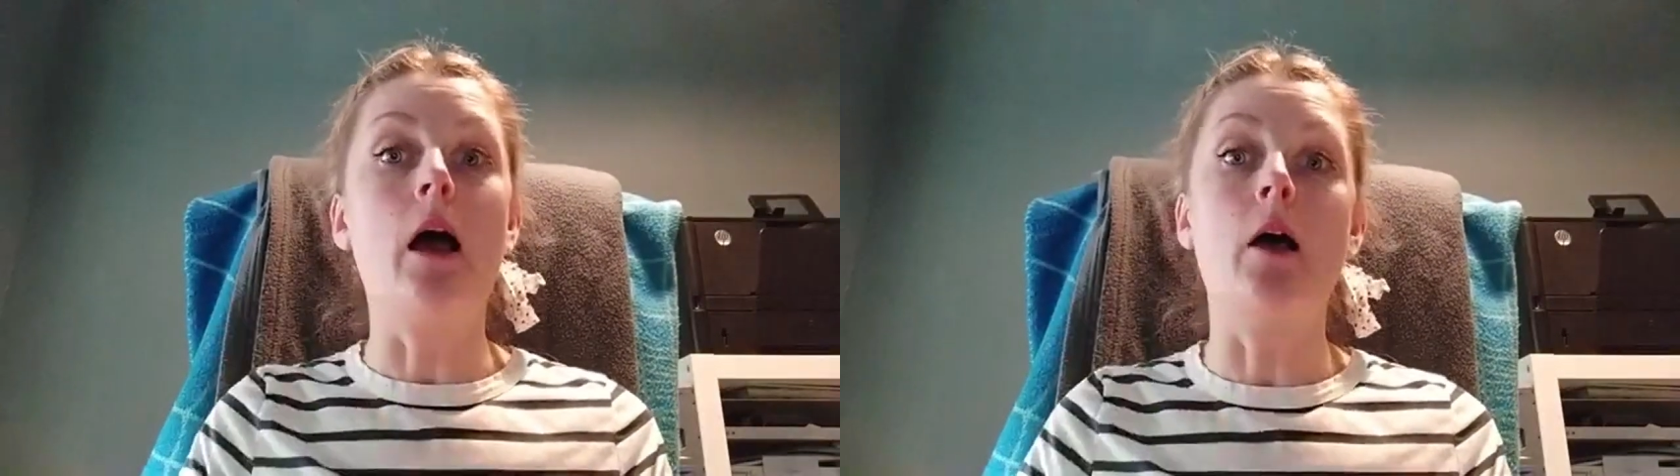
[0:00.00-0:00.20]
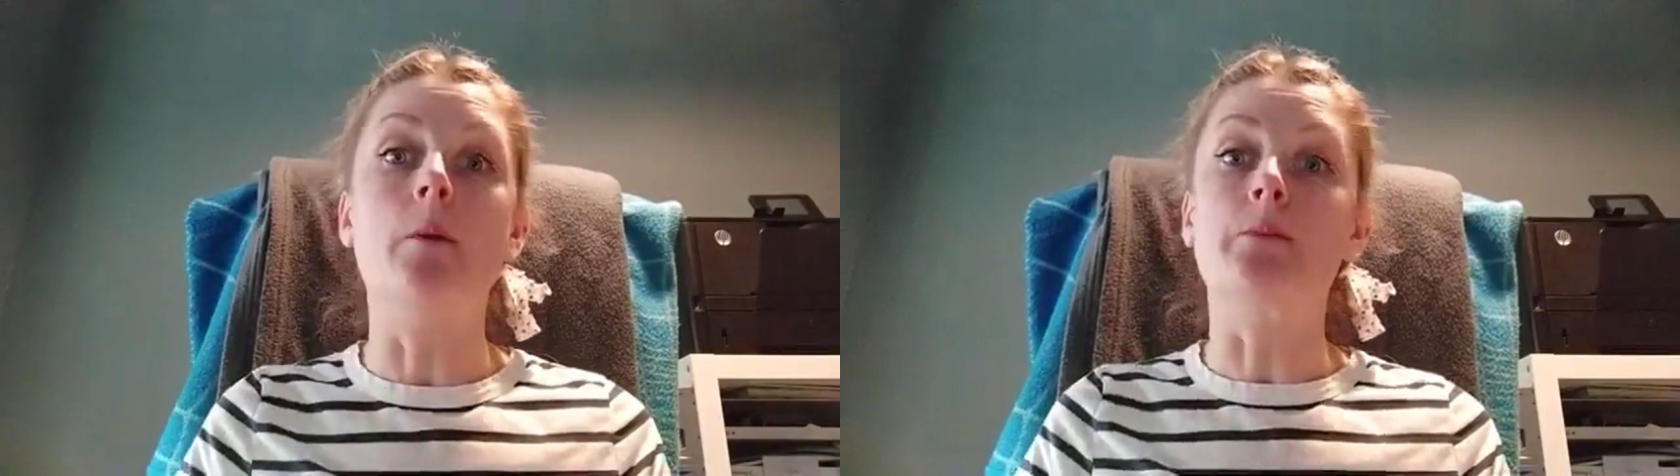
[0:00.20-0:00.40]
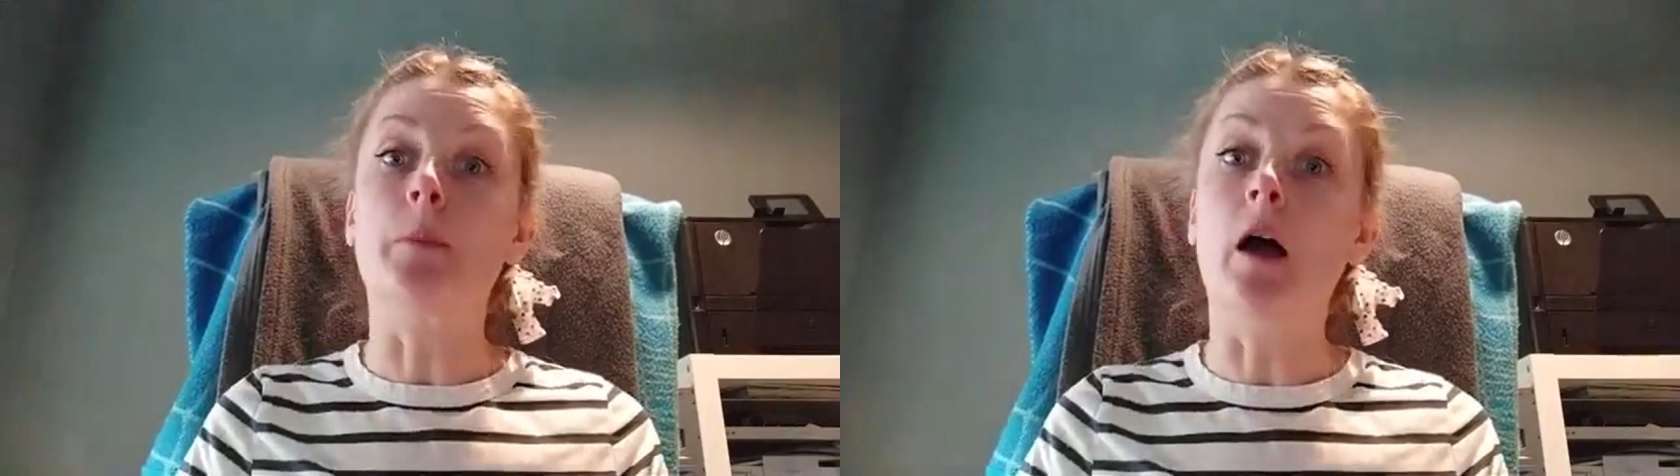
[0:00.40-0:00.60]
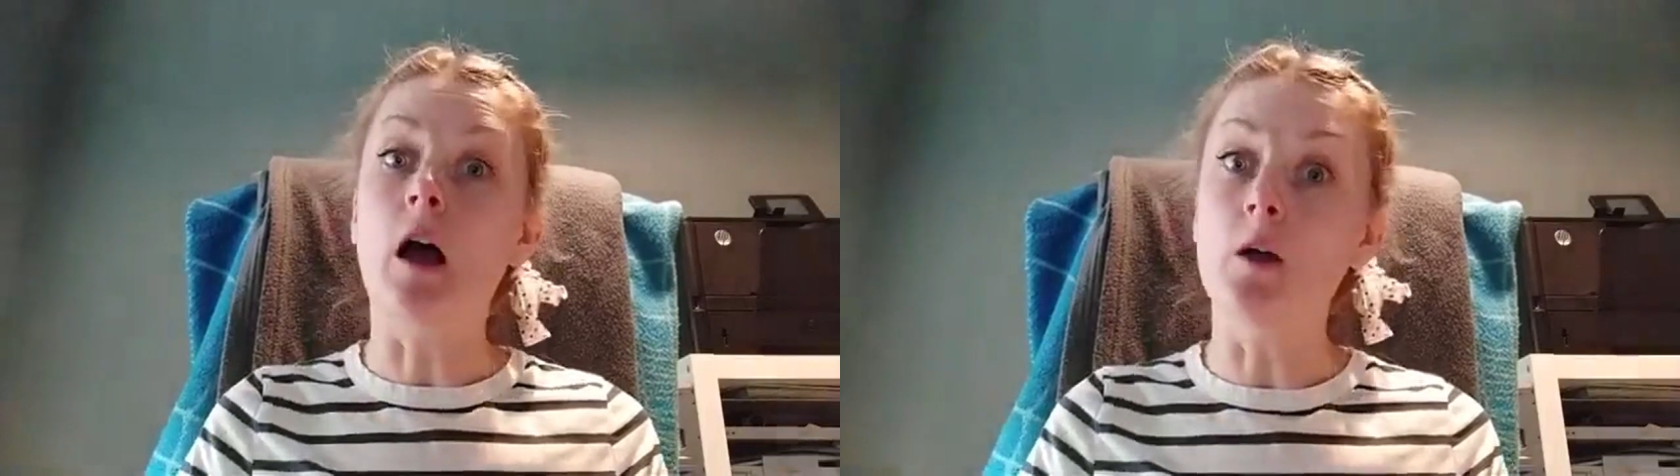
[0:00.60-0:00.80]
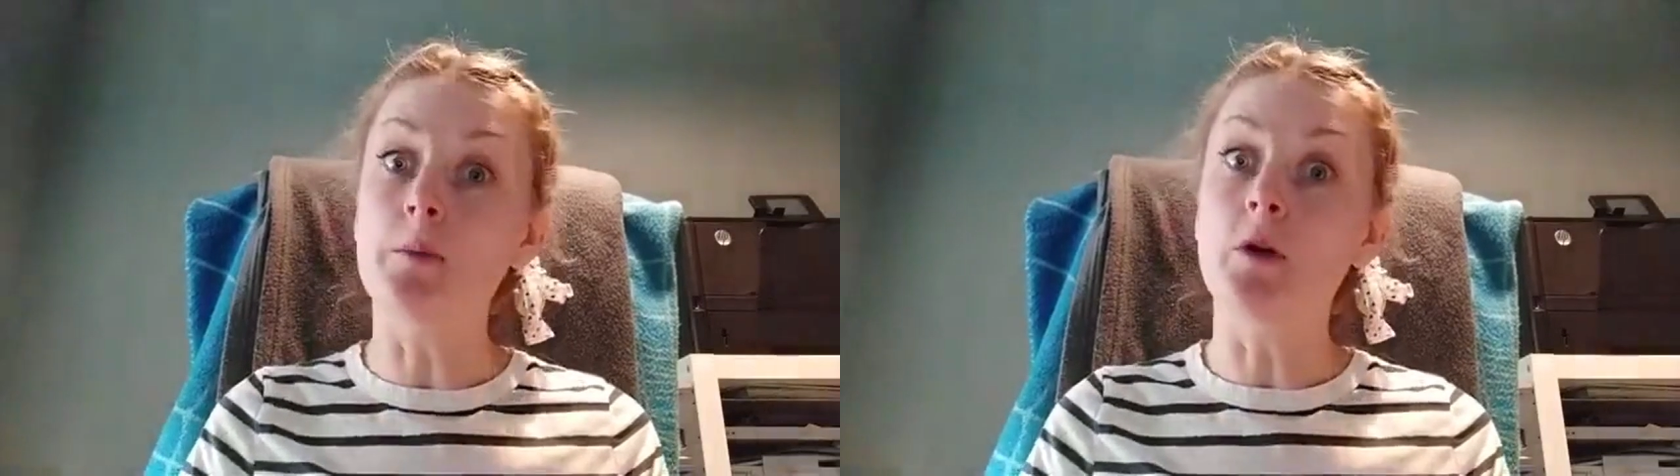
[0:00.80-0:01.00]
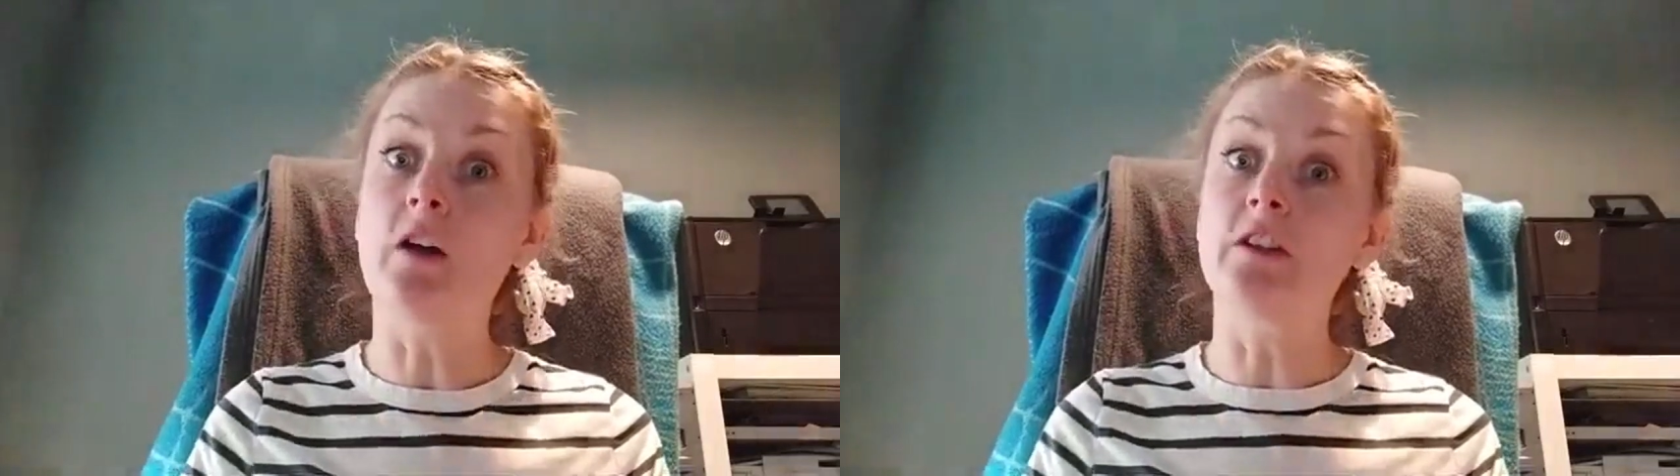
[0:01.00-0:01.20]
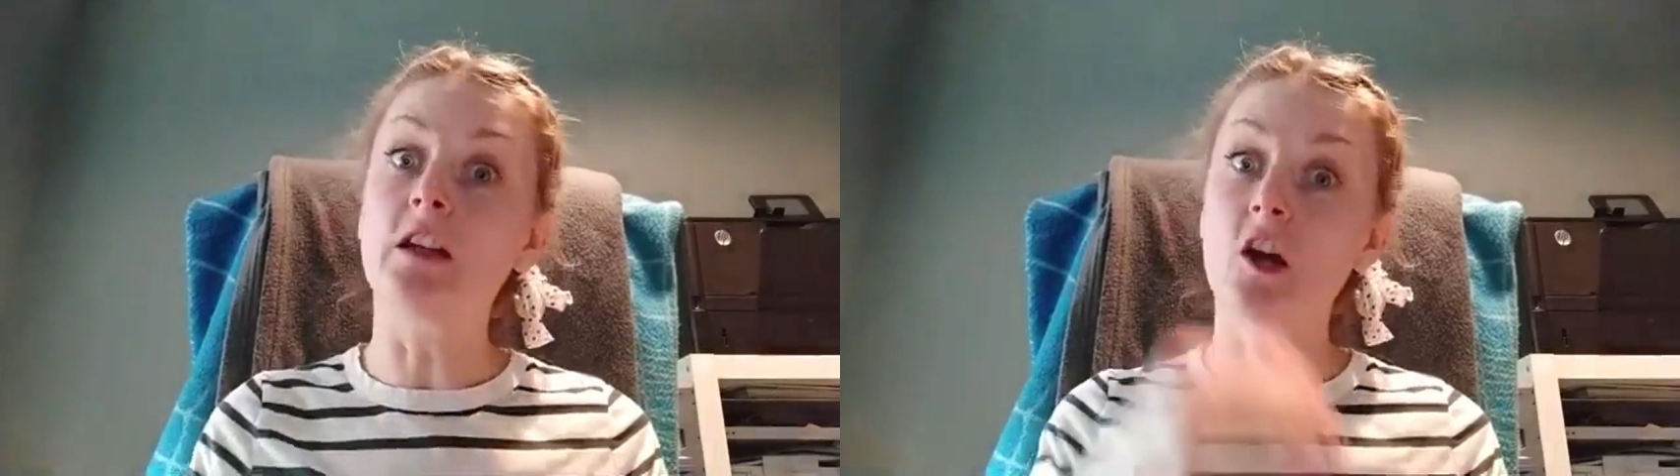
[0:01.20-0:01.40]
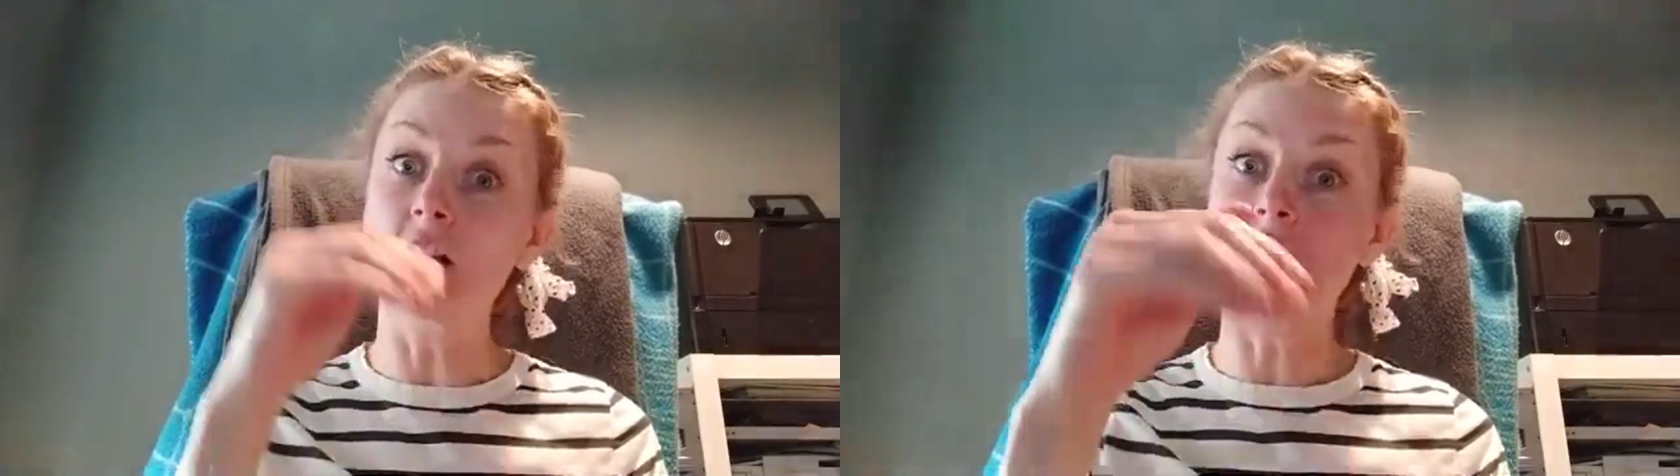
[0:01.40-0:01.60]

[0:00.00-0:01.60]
Um, but I hope you're having a nice